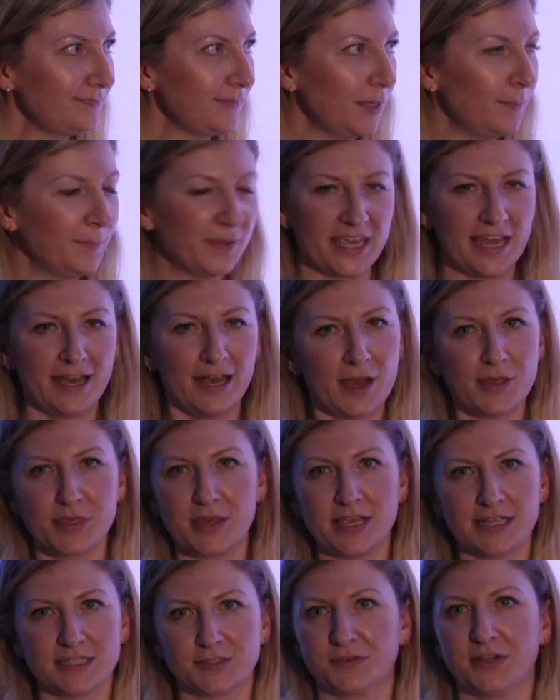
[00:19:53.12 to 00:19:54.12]
But yeah, I
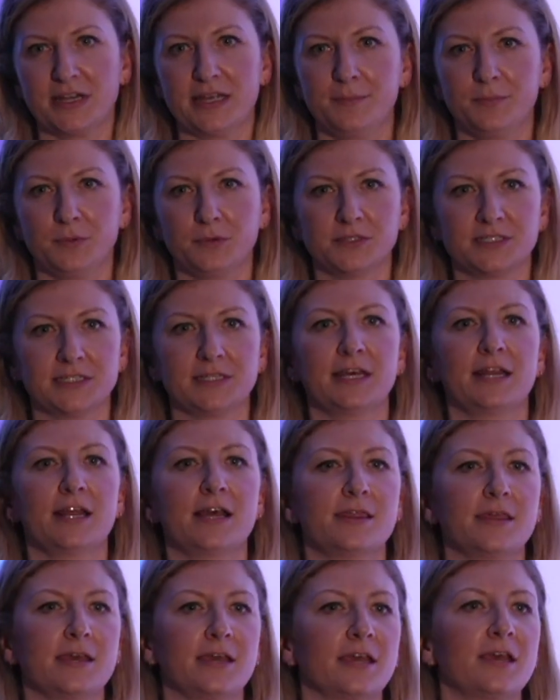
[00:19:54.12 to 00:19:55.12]
think it's really important. And I
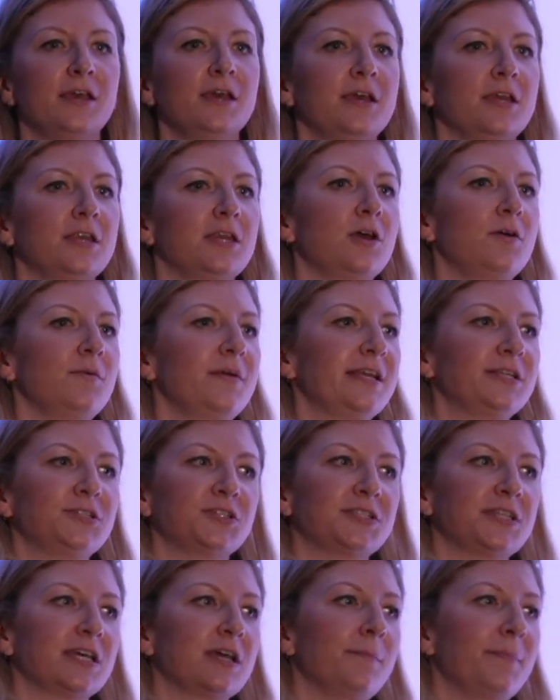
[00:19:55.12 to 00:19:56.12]
think knowing
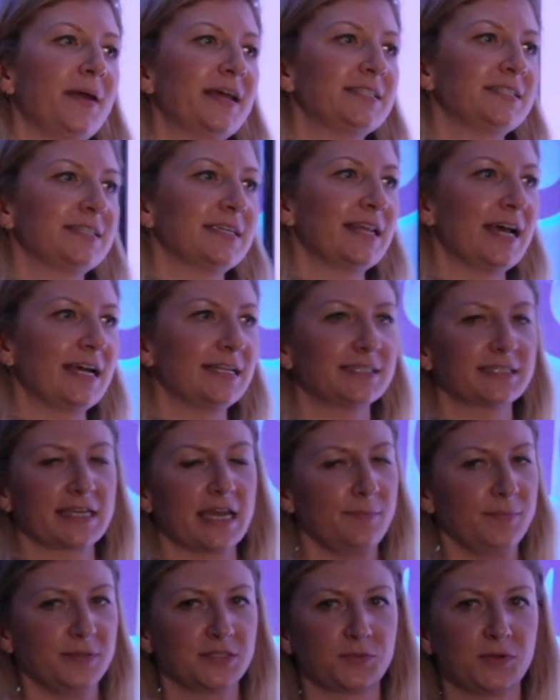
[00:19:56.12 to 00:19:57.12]
just the competitor
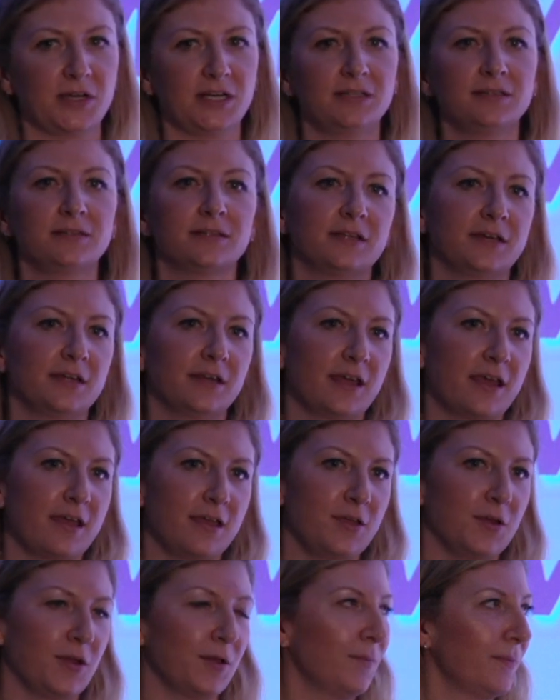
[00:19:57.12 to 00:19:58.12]
landscape as well, that,
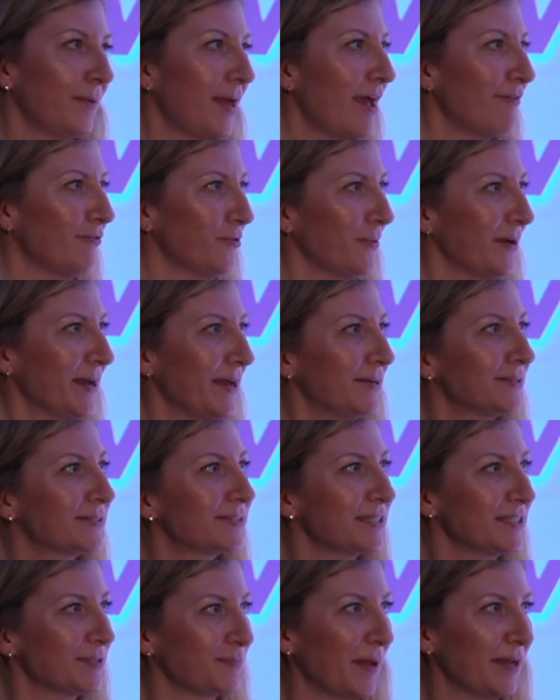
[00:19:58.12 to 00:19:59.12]
you know, everyone else
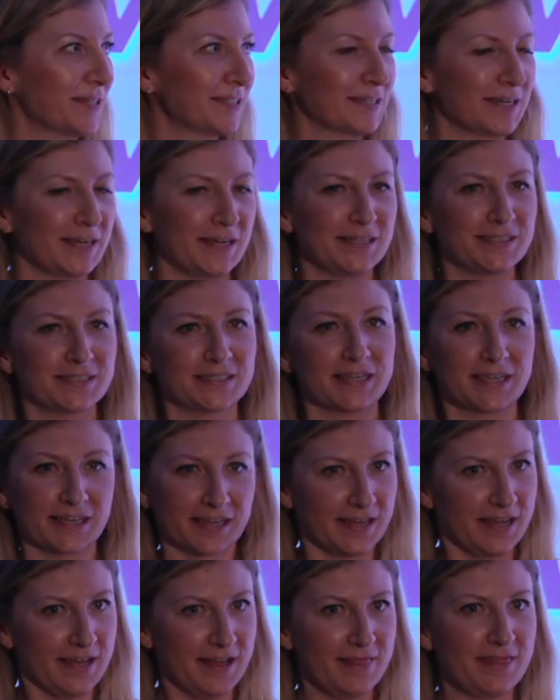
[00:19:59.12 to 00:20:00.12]
is personalising
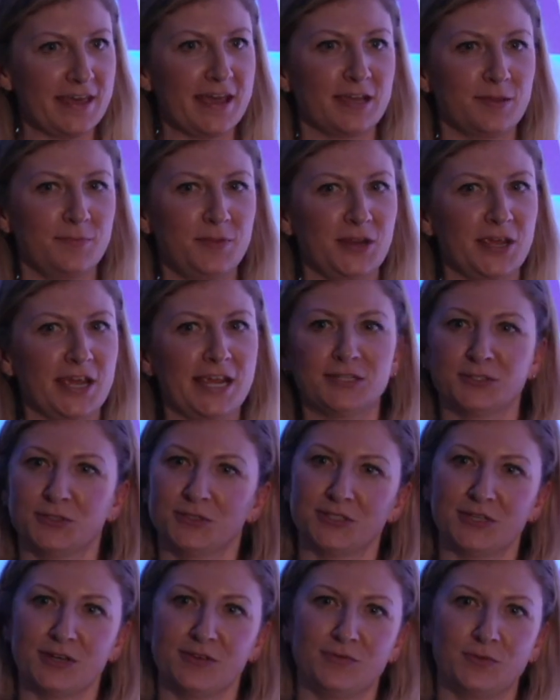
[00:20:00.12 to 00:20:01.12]
their
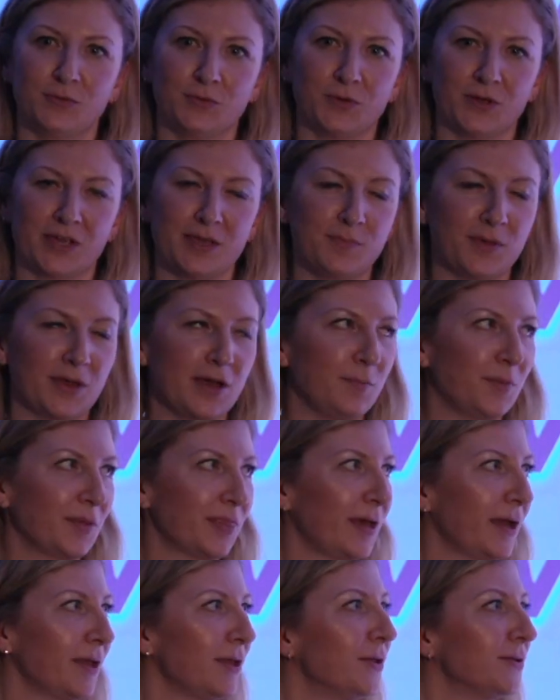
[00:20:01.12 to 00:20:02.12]
communications. And if you're not keeping up with
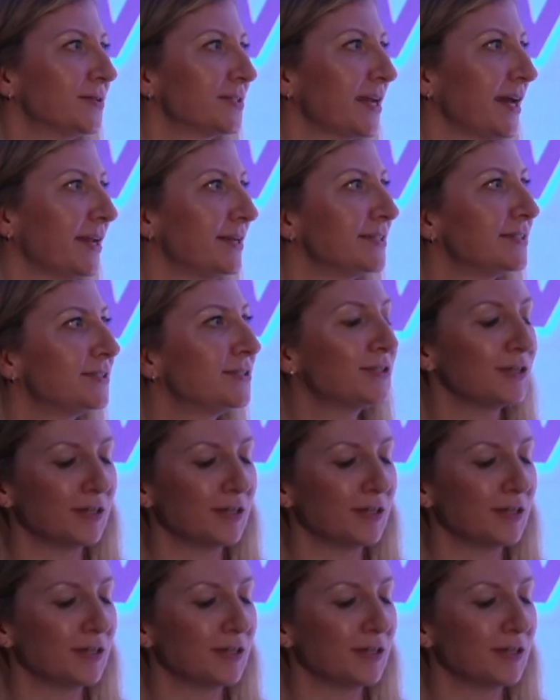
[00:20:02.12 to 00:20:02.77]
that, you stand to